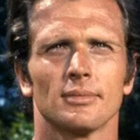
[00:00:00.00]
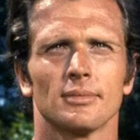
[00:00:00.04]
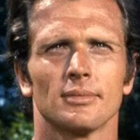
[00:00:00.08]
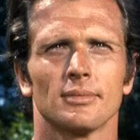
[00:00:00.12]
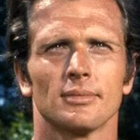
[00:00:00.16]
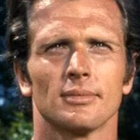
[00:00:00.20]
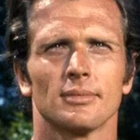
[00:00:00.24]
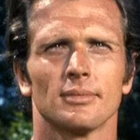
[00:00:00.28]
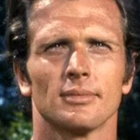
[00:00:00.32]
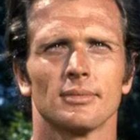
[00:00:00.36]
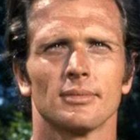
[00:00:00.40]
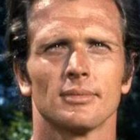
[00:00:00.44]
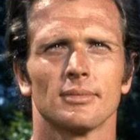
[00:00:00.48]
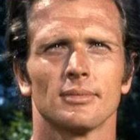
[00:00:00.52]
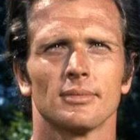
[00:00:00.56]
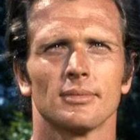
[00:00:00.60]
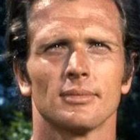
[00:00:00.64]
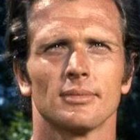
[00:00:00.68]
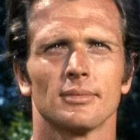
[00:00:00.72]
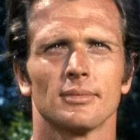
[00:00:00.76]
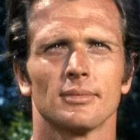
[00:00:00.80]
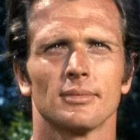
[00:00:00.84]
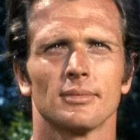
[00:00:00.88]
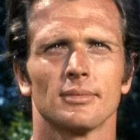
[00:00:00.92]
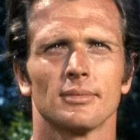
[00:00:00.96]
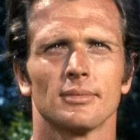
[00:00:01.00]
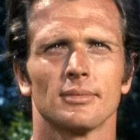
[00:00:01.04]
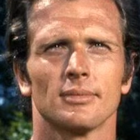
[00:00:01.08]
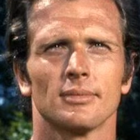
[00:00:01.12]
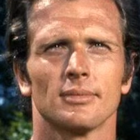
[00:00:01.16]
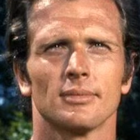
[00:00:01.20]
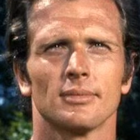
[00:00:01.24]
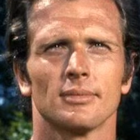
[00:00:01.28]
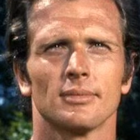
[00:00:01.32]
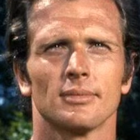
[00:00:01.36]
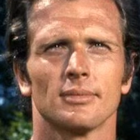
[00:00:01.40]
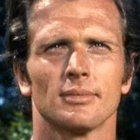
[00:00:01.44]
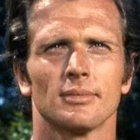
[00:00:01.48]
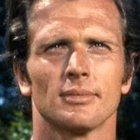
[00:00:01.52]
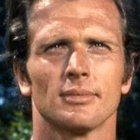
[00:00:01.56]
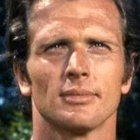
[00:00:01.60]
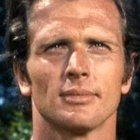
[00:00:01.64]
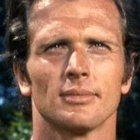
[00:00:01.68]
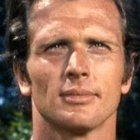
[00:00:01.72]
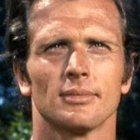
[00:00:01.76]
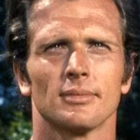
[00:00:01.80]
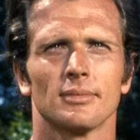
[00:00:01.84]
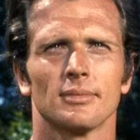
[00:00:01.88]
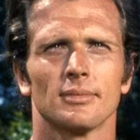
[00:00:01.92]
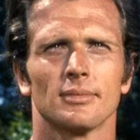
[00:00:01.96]

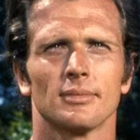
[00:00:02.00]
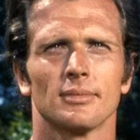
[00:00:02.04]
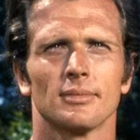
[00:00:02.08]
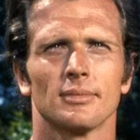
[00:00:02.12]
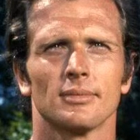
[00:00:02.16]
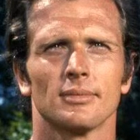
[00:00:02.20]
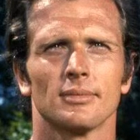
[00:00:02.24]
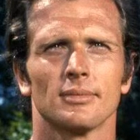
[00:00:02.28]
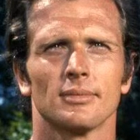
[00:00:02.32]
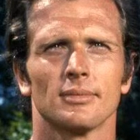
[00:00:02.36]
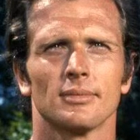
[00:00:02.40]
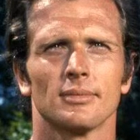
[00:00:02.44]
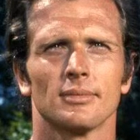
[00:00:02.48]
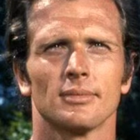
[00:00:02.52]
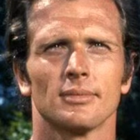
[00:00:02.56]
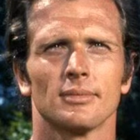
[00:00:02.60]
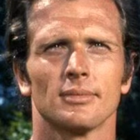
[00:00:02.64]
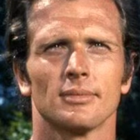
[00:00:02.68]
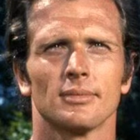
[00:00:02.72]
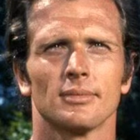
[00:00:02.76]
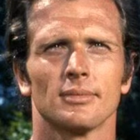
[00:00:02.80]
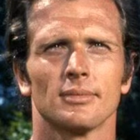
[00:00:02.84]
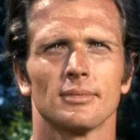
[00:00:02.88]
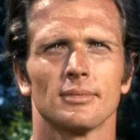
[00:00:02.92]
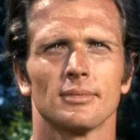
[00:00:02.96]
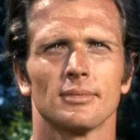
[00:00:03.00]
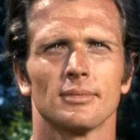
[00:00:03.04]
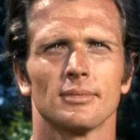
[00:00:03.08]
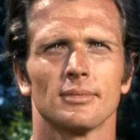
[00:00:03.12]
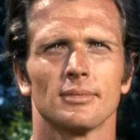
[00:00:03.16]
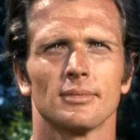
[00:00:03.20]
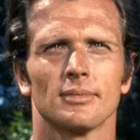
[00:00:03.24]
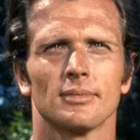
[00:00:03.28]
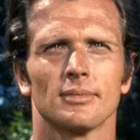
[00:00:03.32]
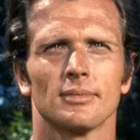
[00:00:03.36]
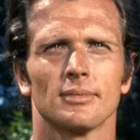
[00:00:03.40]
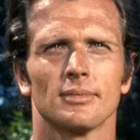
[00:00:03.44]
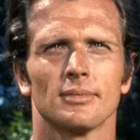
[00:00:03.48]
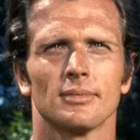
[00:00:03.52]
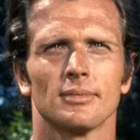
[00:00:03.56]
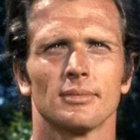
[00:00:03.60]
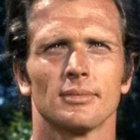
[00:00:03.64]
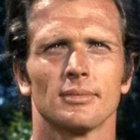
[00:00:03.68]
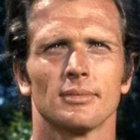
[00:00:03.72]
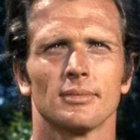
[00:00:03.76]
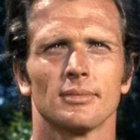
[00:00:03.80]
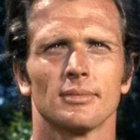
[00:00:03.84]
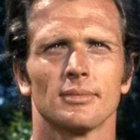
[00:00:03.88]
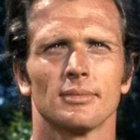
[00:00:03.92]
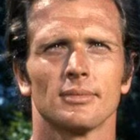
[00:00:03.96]

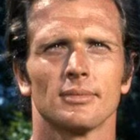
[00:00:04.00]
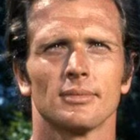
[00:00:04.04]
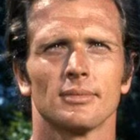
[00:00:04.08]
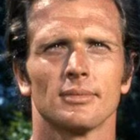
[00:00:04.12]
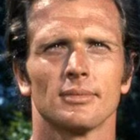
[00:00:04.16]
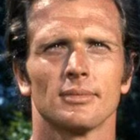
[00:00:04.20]
[no speech]